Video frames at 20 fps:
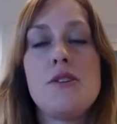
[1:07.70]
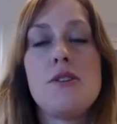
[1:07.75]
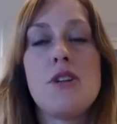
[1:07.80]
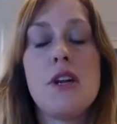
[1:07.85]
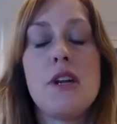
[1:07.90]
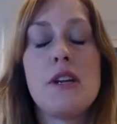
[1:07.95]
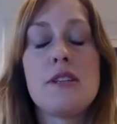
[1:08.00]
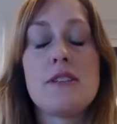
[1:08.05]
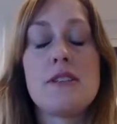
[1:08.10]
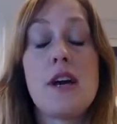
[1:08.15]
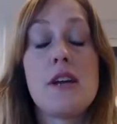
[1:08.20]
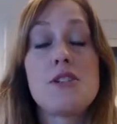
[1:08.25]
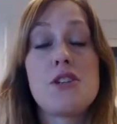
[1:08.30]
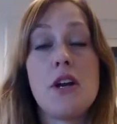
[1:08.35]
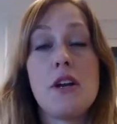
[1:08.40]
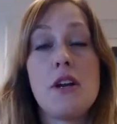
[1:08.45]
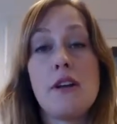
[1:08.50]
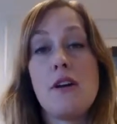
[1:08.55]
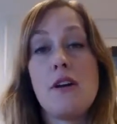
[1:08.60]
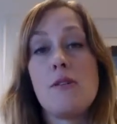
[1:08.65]
started to touch
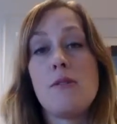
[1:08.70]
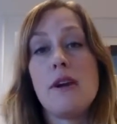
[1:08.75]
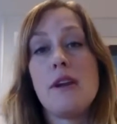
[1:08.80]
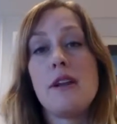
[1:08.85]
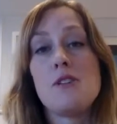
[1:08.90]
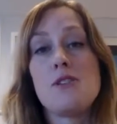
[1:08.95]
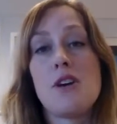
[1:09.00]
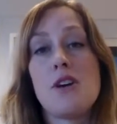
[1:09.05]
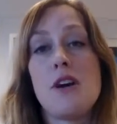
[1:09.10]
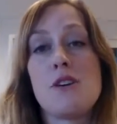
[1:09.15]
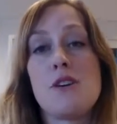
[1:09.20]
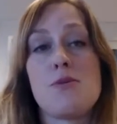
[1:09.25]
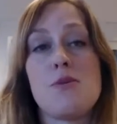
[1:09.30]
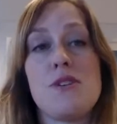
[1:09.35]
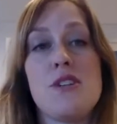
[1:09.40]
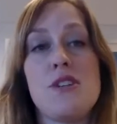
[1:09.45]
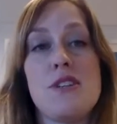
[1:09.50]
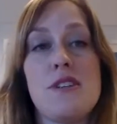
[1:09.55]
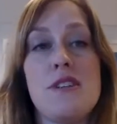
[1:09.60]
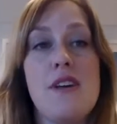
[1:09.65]
on it already, Josh,
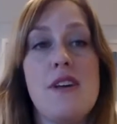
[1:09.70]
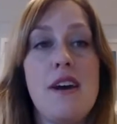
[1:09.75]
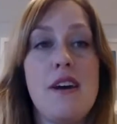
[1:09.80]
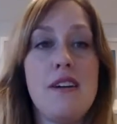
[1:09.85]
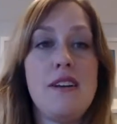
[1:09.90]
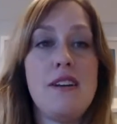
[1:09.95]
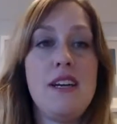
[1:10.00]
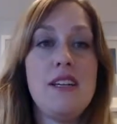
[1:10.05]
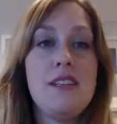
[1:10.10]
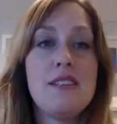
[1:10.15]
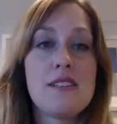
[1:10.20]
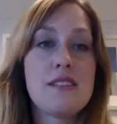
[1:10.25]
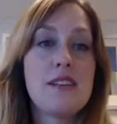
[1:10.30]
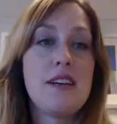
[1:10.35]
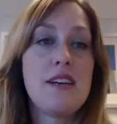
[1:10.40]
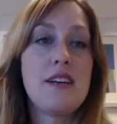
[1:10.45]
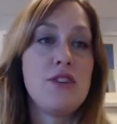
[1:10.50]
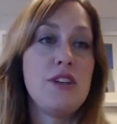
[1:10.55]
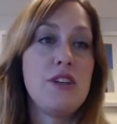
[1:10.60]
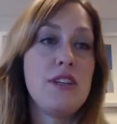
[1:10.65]
which is that
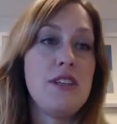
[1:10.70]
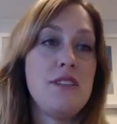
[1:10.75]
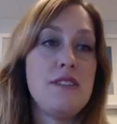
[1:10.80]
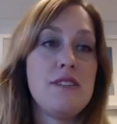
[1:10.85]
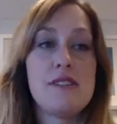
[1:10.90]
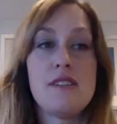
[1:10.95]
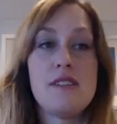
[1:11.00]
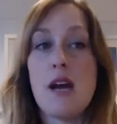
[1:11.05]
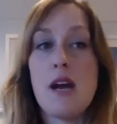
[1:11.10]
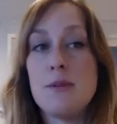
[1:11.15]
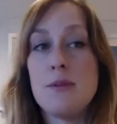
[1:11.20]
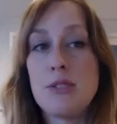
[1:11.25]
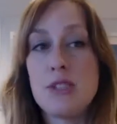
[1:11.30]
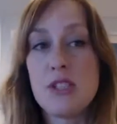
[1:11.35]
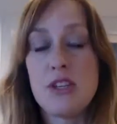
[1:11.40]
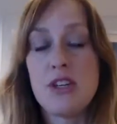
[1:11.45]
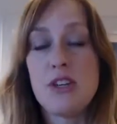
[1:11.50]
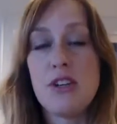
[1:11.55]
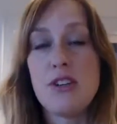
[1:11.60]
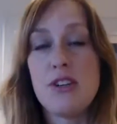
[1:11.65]
e-discovery,
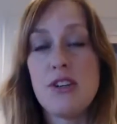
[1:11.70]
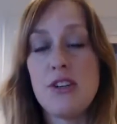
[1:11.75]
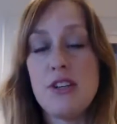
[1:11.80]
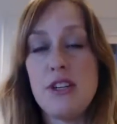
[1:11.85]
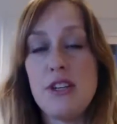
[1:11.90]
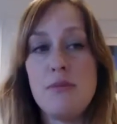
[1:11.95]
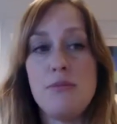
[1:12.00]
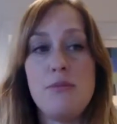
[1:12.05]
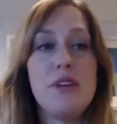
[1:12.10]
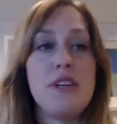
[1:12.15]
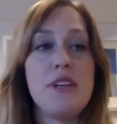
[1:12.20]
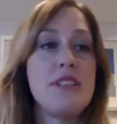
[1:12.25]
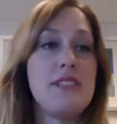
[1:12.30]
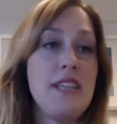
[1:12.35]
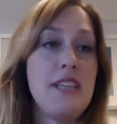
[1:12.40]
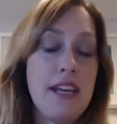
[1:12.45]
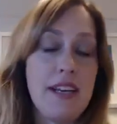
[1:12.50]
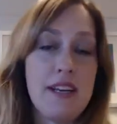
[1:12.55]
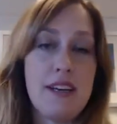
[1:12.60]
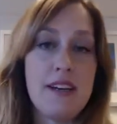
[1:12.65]
cybersecurity, big
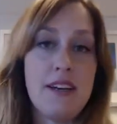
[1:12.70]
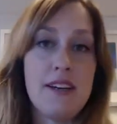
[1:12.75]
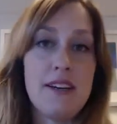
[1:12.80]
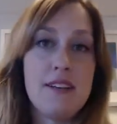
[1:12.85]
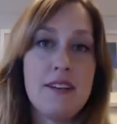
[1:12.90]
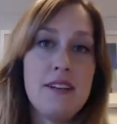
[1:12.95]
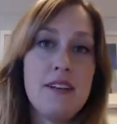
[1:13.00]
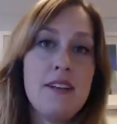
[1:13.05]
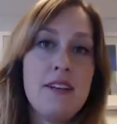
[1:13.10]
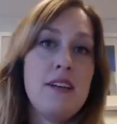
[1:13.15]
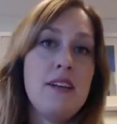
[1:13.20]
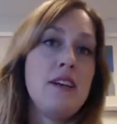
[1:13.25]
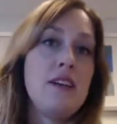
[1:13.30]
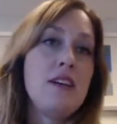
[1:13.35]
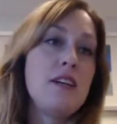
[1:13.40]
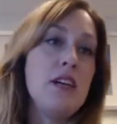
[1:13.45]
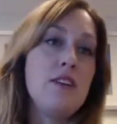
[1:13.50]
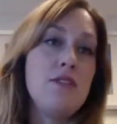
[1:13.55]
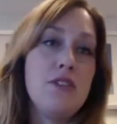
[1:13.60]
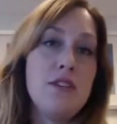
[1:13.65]
data,
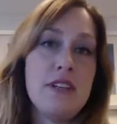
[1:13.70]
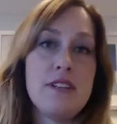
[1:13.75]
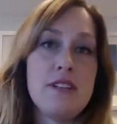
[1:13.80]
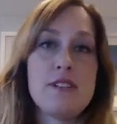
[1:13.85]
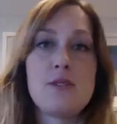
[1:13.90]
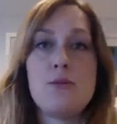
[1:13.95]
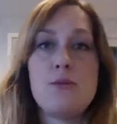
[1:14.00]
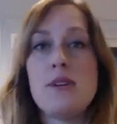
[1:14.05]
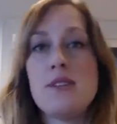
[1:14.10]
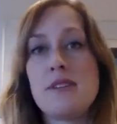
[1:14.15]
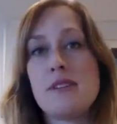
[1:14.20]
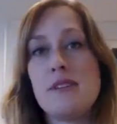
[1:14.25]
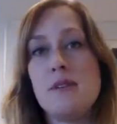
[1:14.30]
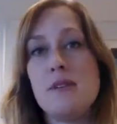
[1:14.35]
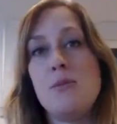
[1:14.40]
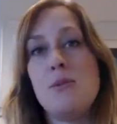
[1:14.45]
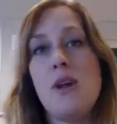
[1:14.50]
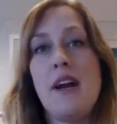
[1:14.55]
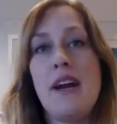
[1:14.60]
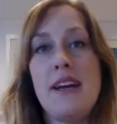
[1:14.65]
governance, risk
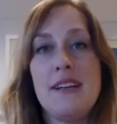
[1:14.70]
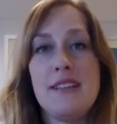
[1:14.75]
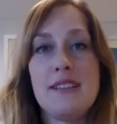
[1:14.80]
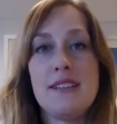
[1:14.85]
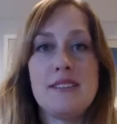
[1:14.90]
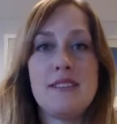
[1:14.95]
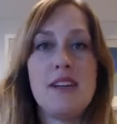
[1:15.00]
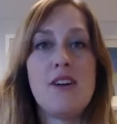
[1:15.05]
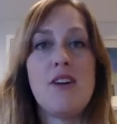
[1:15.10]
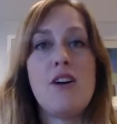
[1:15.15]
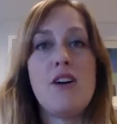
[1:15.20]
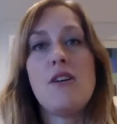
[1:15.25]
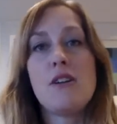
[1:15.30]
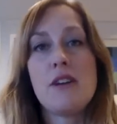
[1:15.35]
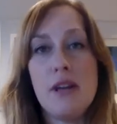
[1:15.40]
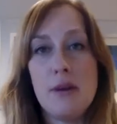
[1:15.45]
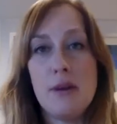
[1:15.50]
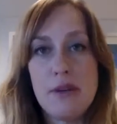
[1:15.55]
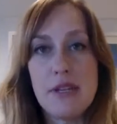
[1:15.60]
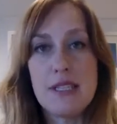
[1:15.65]
compliance, they're all
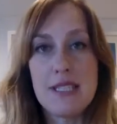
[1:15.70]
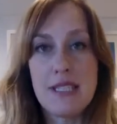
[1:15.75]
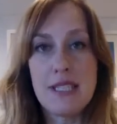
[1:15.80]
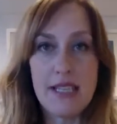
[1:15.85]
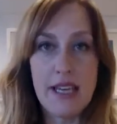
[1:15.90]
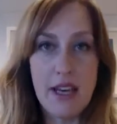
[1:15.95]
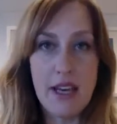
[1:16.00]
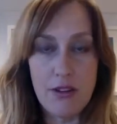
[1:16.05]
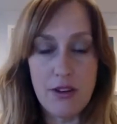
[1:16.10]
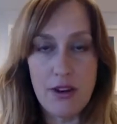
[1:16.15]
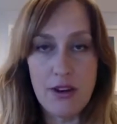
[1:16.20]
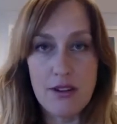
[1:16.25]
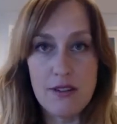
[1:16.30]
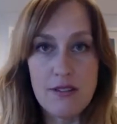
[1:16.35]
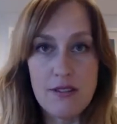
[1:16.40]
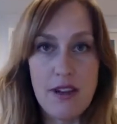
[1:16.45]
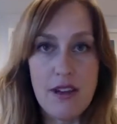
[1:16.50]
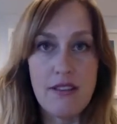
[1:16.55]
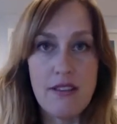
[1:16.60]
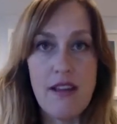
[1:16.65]
coming together.
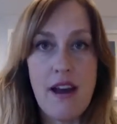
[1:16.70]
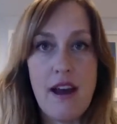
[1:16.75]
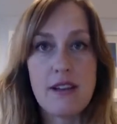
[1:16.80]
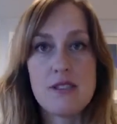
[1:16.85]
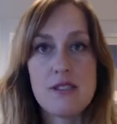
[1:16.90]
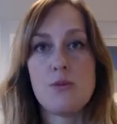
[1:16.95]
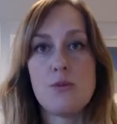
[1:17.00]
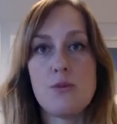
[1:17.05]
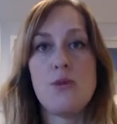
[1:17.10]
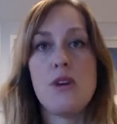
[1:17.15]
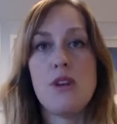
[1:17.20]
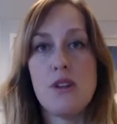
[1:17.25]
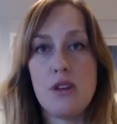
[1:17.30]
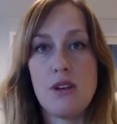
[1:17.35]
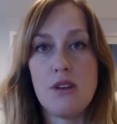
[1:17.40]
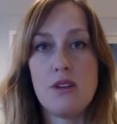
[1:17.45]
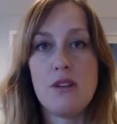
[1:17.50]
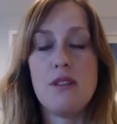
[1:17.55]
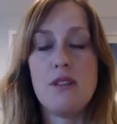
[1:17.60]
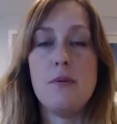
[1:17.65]
And that's
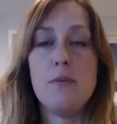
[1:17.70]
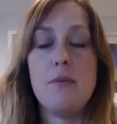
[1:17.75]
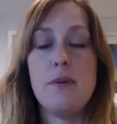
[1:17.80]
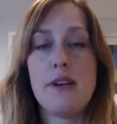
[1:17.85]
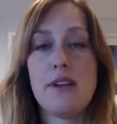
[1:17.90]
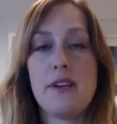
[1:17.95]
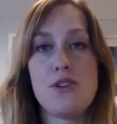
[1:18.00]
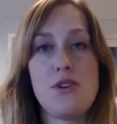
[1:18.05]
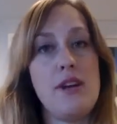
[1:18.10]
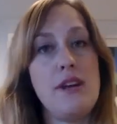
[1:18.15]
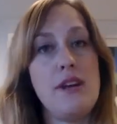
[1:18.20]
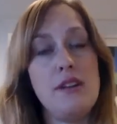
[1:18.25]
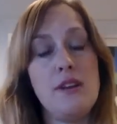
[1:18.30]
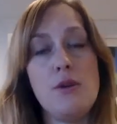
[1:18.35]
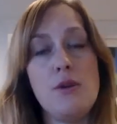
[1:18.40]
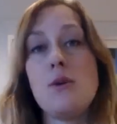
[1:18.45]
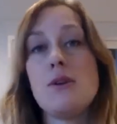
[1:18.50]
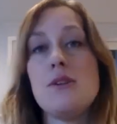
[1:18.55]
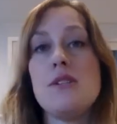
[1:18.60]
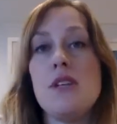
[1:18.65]
really the big trend
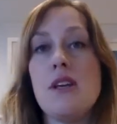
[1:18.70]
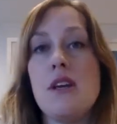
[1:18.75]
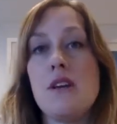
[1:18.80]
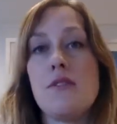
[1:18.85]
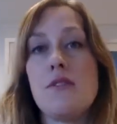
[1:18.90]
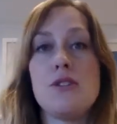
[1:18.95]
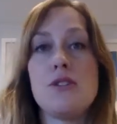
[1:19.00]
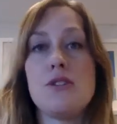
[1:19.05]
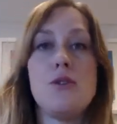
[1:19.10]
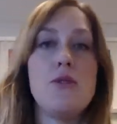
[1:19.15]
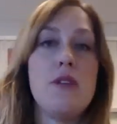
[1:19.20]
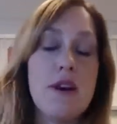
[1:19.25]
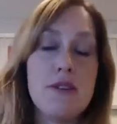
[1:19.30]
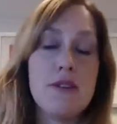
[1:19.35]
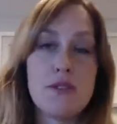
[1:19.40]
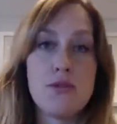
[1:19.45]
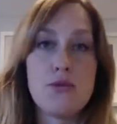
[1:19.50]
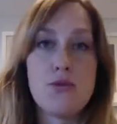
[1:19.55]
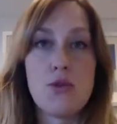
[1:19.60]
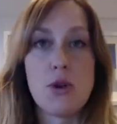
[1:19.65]
that we're seeing for
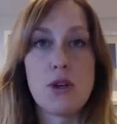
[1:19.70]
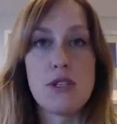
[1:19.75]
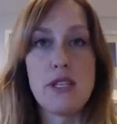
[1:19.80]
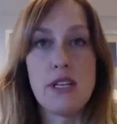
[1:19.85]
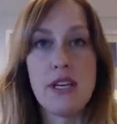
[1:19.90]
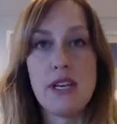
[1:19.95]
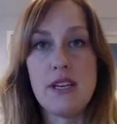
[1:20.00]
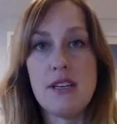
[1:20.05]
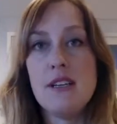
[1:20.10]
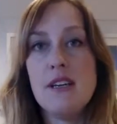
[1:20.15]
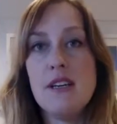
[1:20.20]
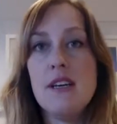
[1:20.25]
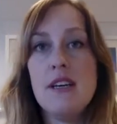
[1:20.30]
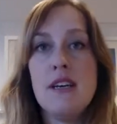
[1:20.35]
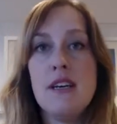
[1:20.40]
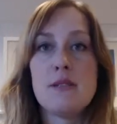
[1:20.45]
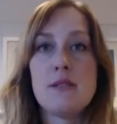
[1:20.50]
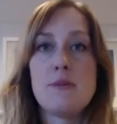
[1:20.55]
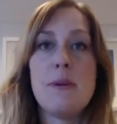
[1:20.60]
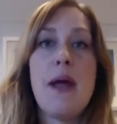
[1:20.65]
2014.
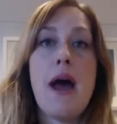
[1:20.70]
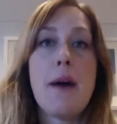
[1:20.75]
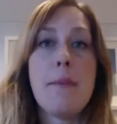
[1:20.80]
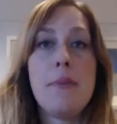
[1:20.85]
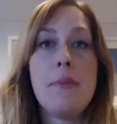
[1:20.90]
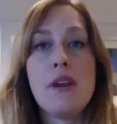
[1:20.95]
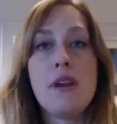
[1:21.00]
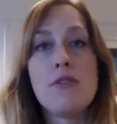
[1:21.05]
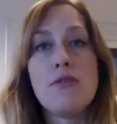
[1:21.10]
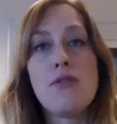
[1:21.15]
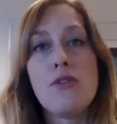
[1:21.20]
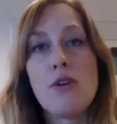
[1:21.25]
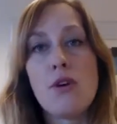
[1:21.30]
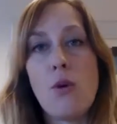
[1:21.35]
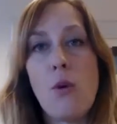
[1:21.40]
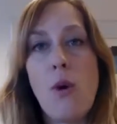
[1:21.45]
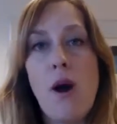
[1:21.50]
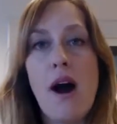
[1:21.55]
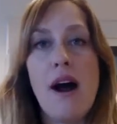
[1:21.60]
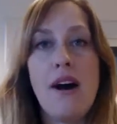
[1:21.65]
It's been happening for a
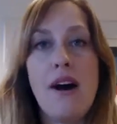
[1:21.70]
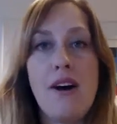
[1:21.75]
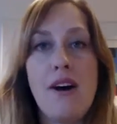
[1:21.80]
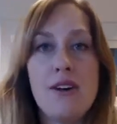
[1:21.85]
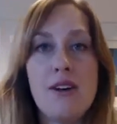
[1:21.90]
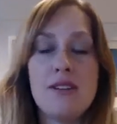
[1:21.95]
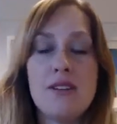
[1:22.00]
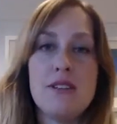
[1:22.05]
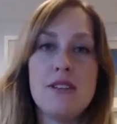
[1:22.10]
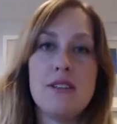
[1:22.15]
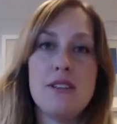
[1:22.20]
while.